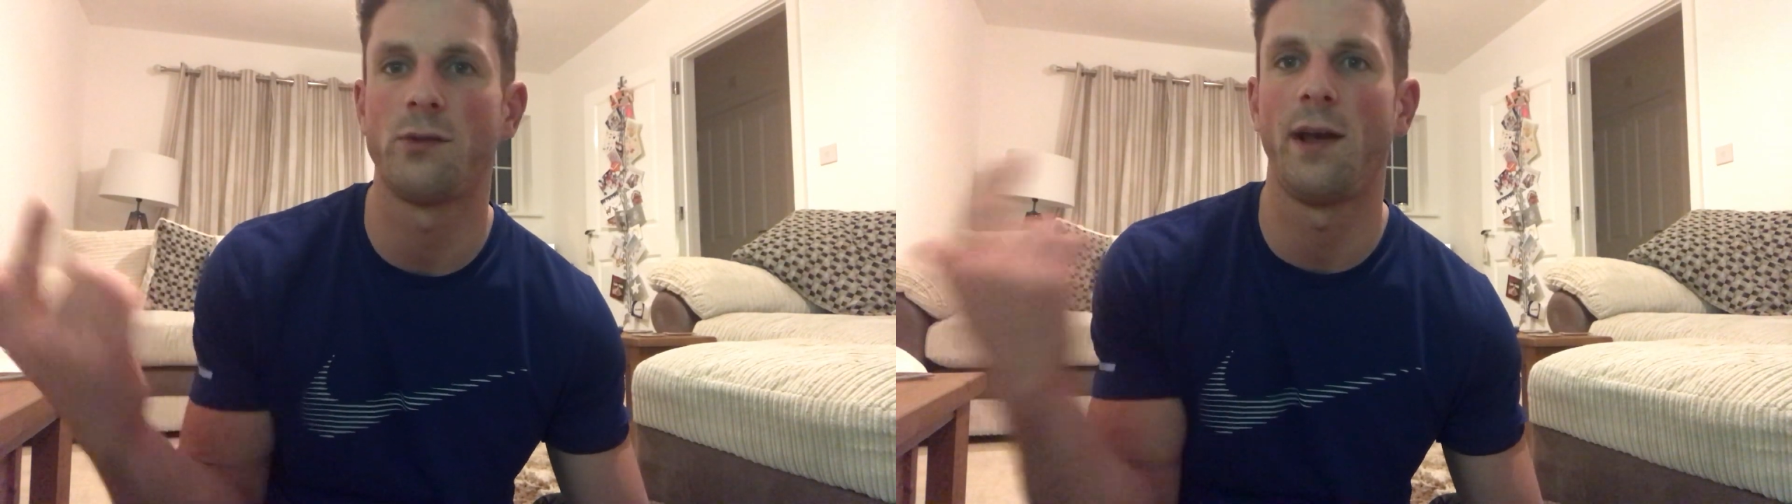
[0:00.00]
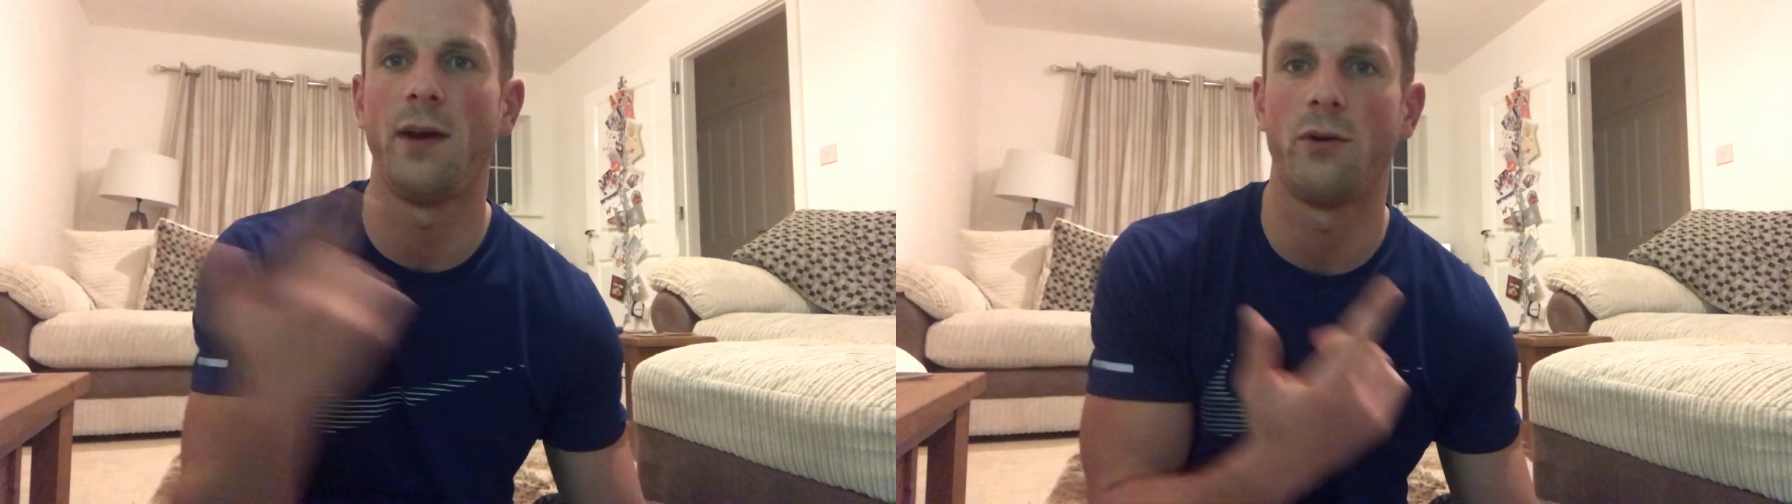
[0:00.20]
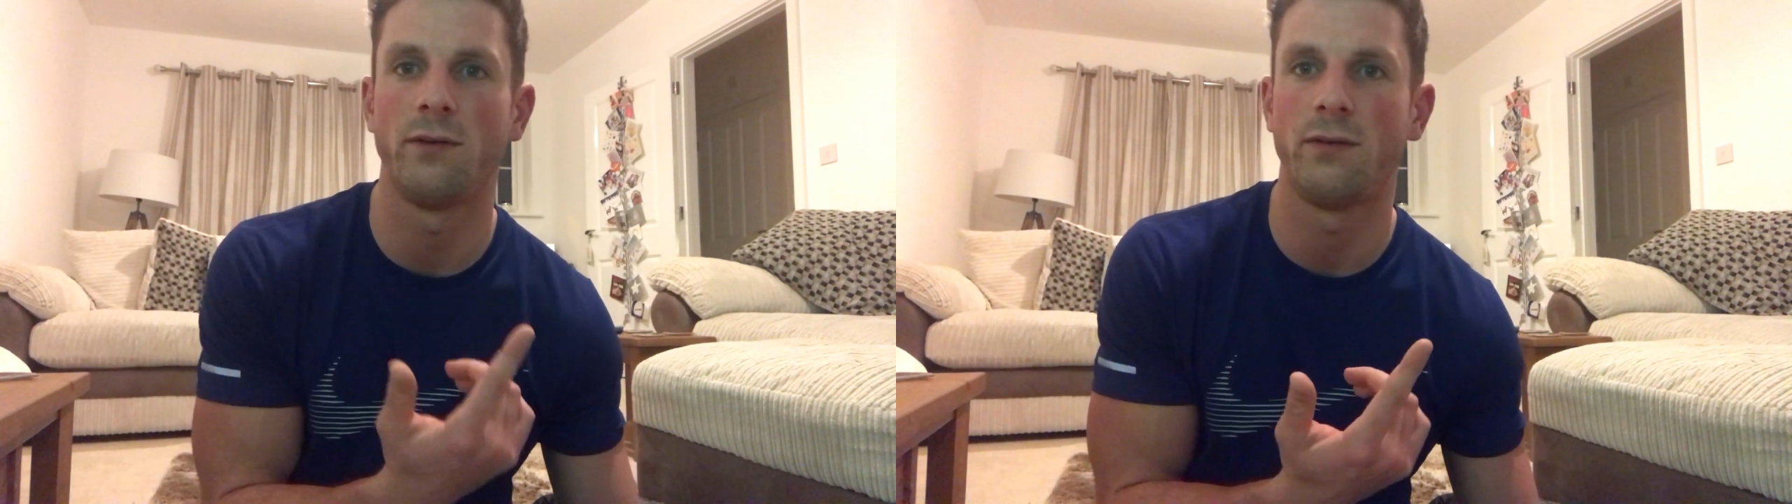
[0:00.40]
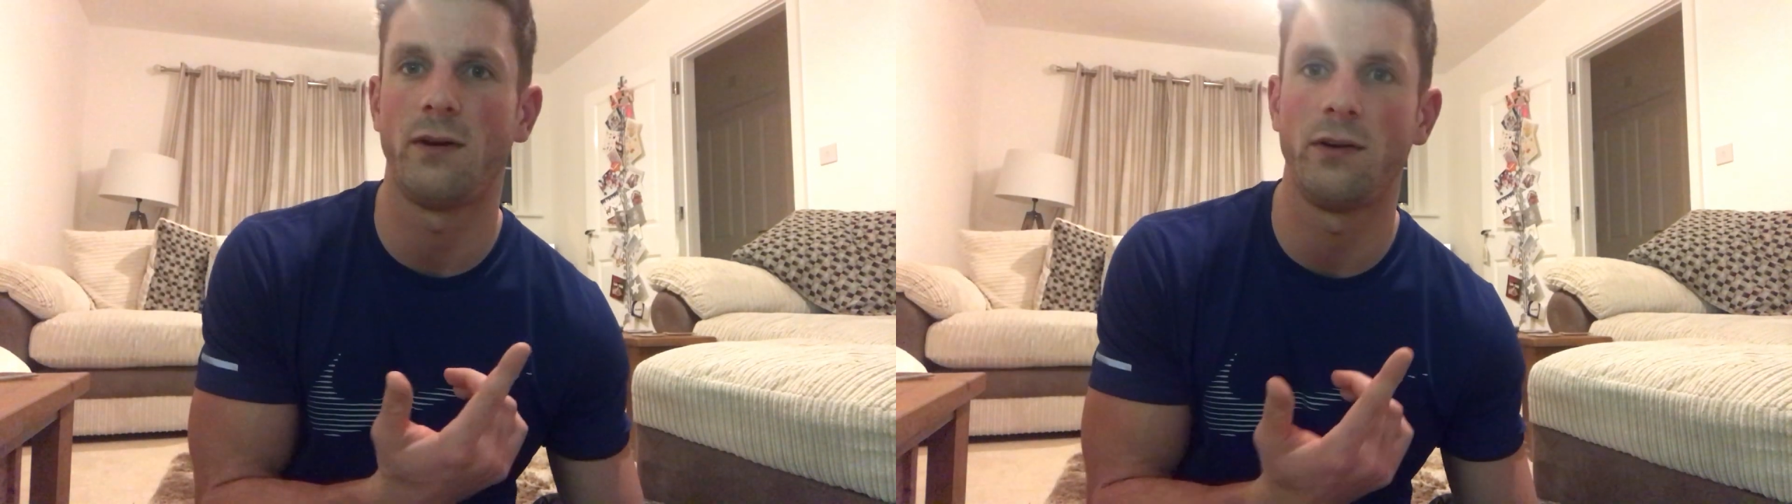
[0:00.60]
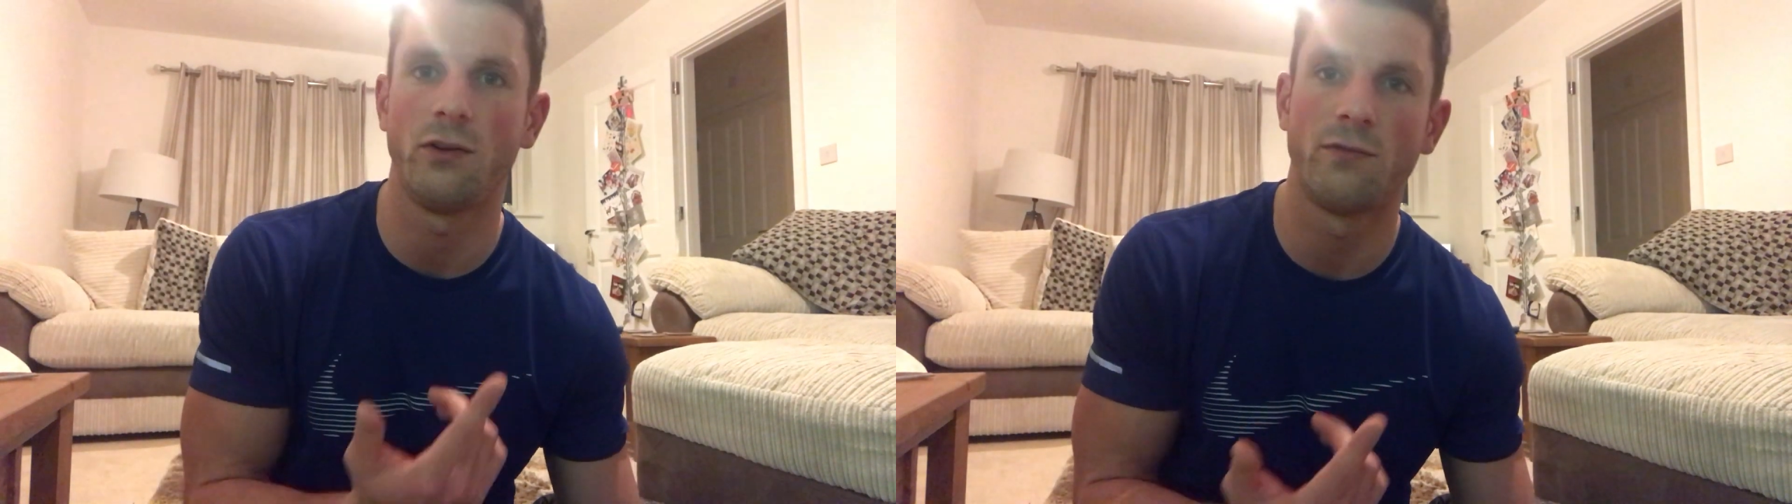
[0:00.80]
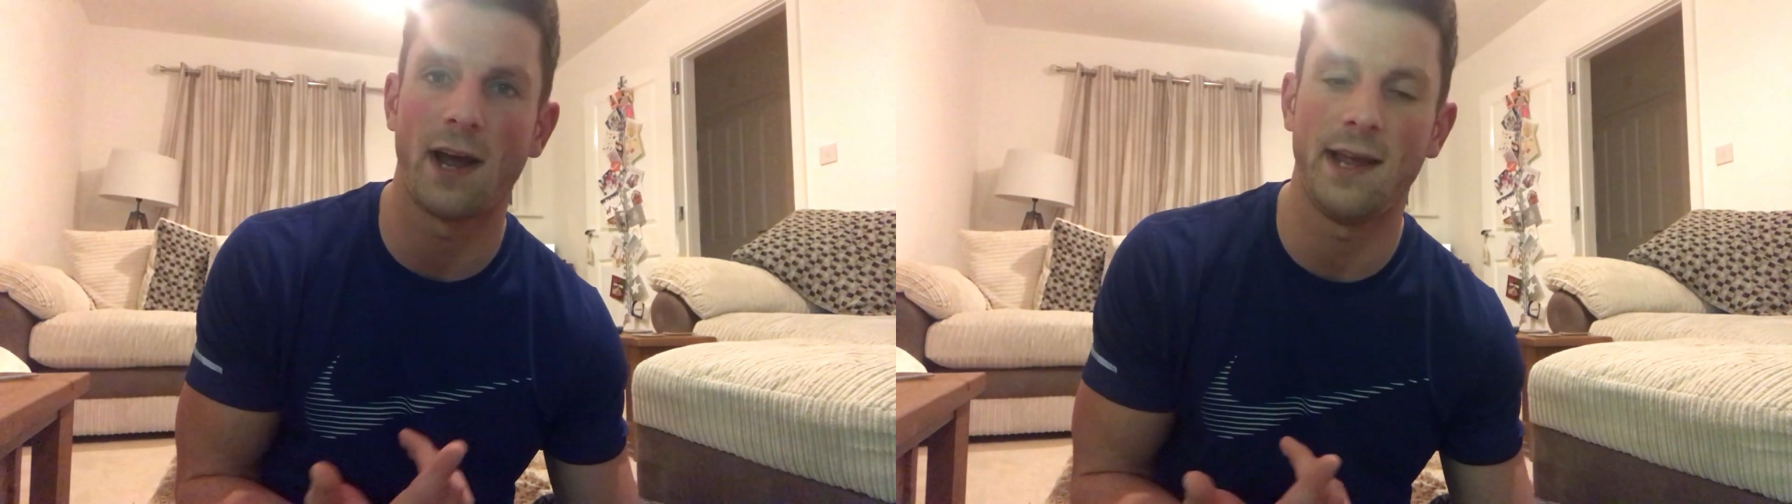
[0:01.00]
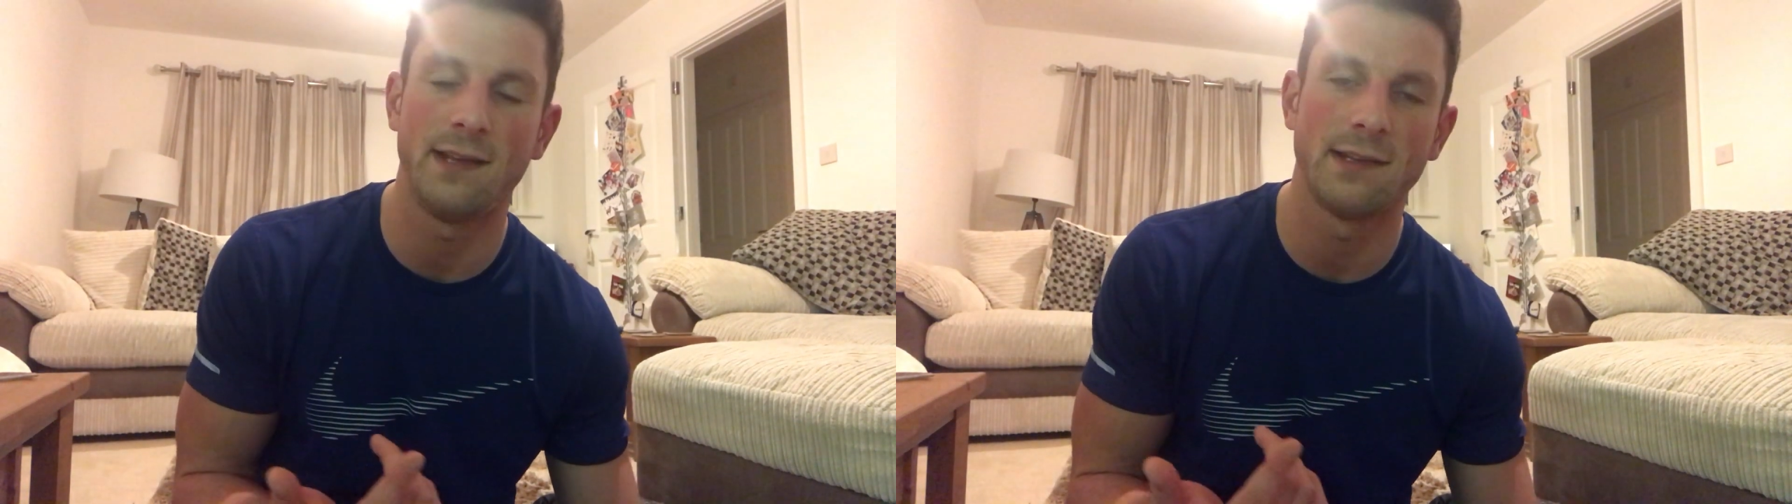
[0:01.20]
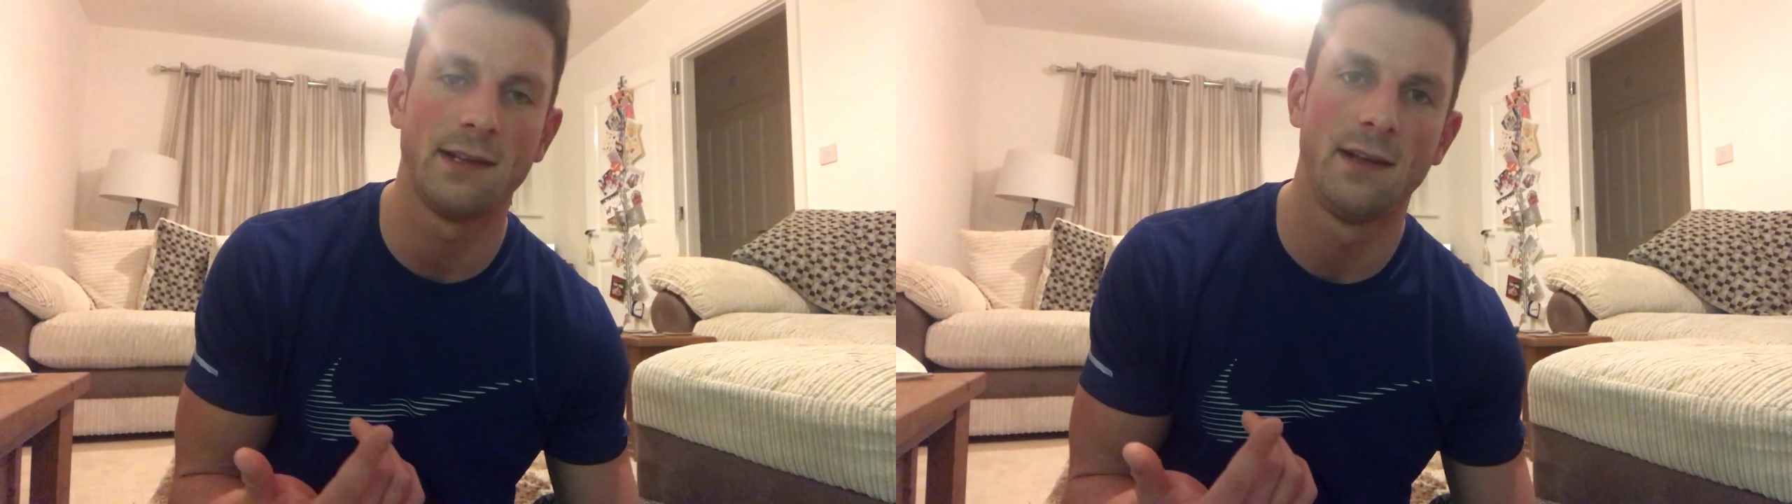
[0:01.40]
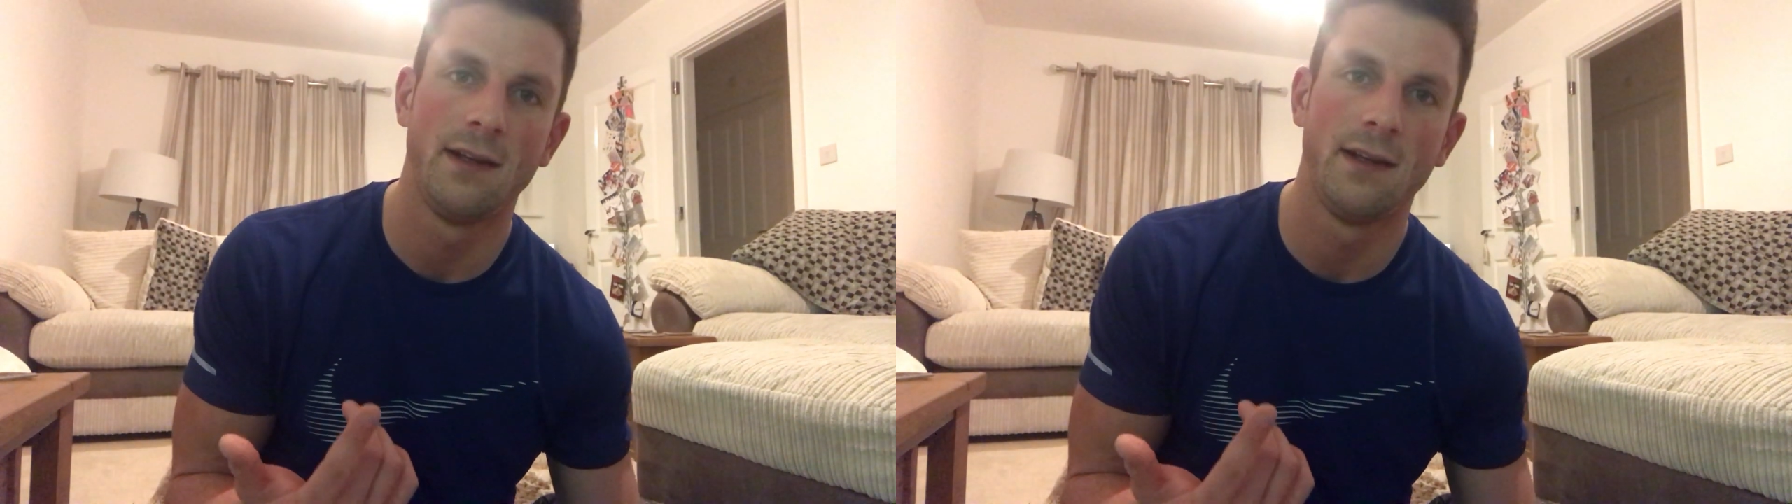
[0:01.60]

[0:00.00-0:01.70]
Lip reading: to a hill on your race,